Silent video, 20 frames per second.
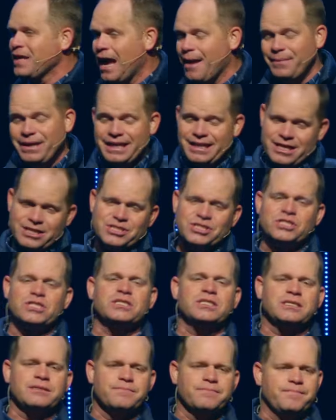I mean, this
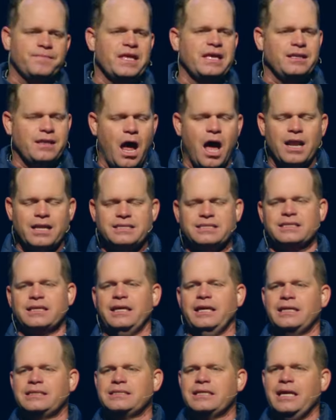is some, it,
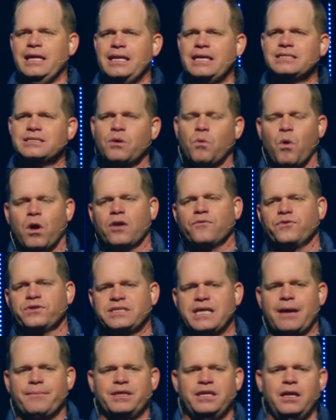honestly, it's, it is a wonderful
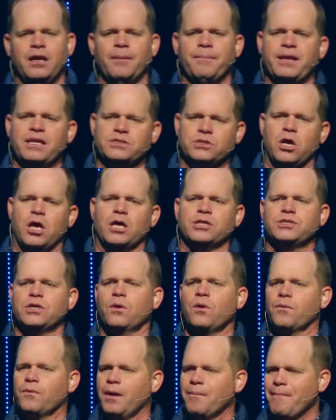time of the year, but it's also
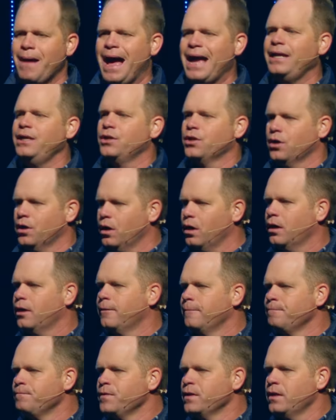a reminder
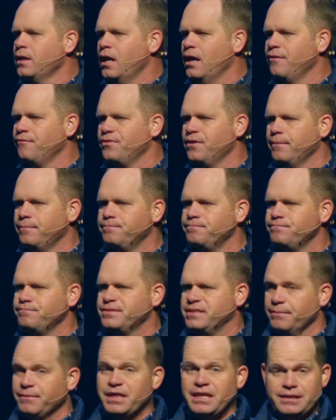of the,
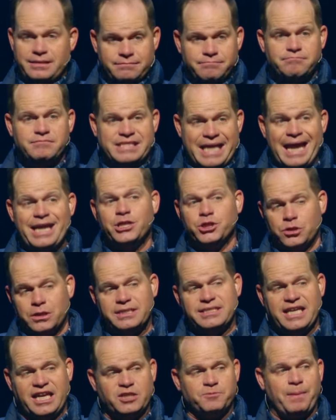some of the
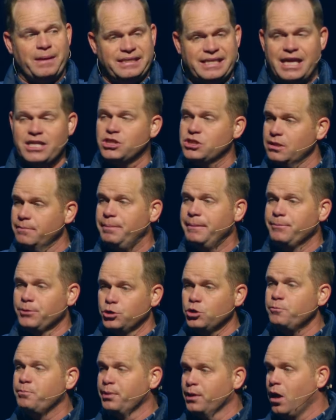dangerous expectations that people
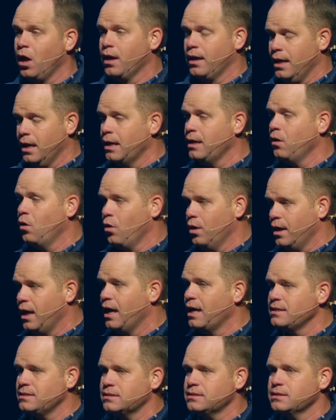do put on, a, uh, on
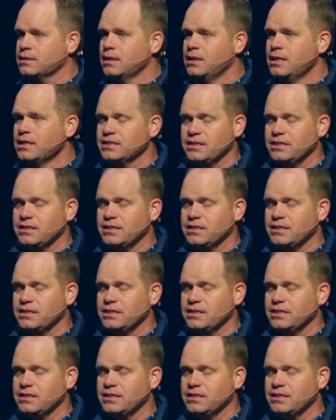us,